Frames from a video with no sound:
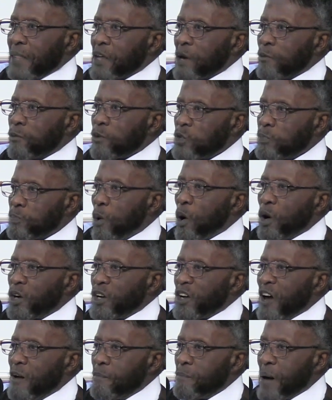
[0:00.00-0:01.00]
Uh, that was
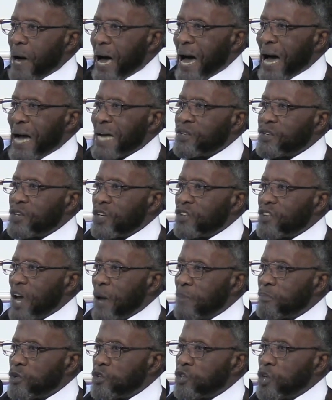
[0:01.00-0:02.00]
spoken of by
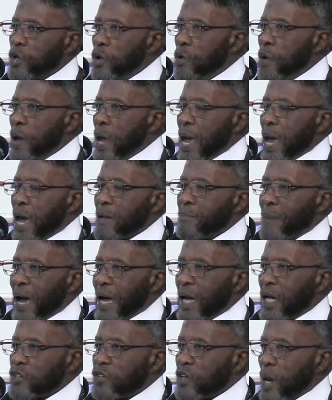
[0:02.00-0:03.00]
Isaiah chapter 2
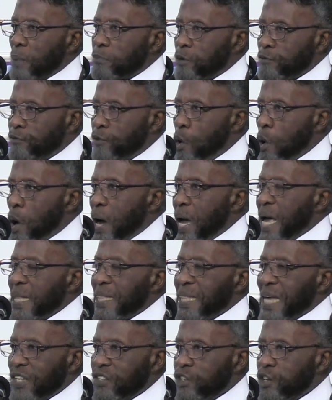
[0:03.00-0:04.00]
and Micah chapter
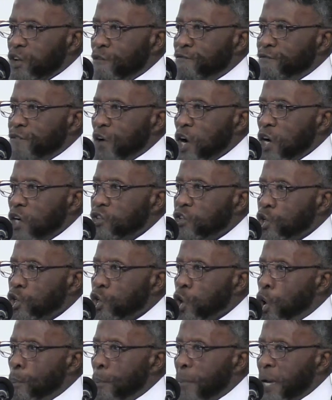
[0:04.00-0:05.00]
4. That's the
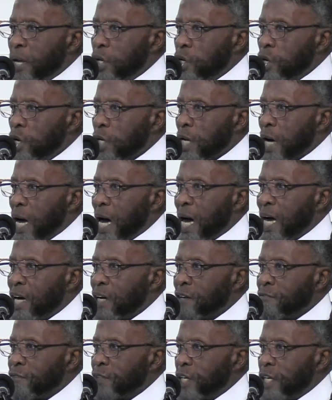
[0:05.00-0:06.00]
first dominion
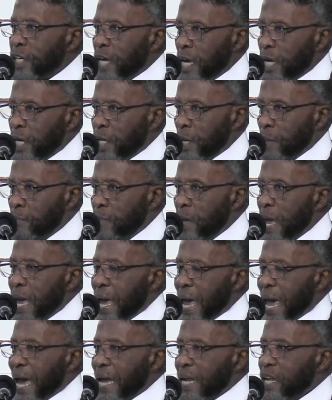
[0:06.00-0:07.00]
of the
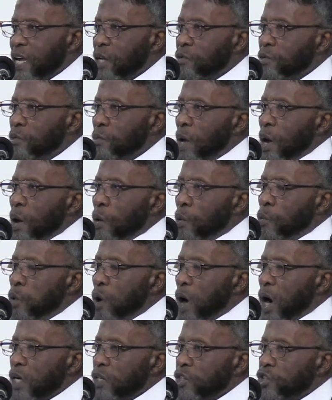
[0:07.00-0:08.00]
kingdom. And it
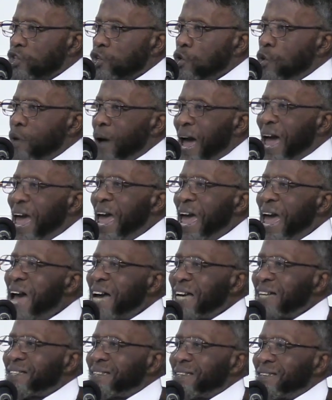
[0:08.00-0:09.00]
was to
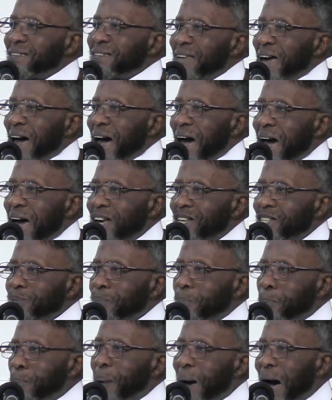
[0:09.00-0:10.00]

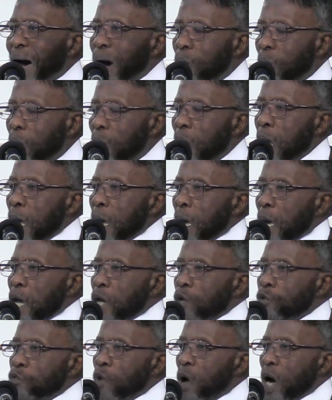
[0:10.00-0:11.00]
exercise power,
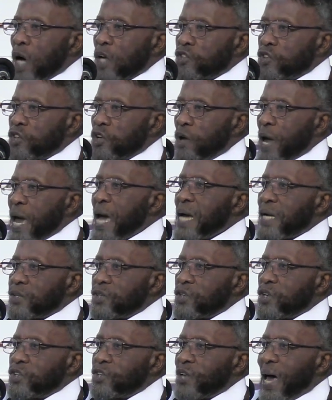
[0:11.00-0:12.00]
it was to
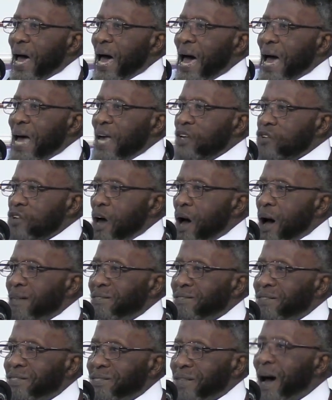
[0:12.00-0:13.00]

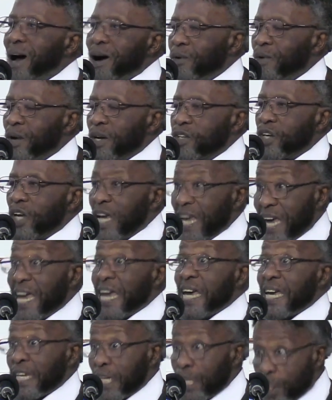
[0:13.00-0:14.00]
exercise
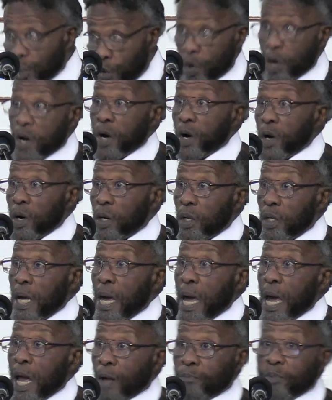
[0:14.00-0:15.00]
authority in the
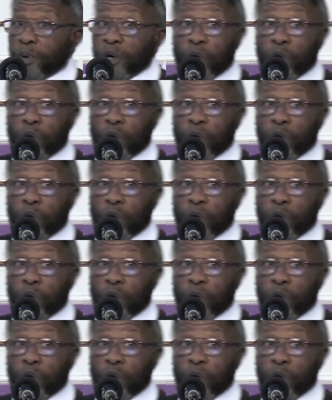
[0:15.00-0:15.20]
world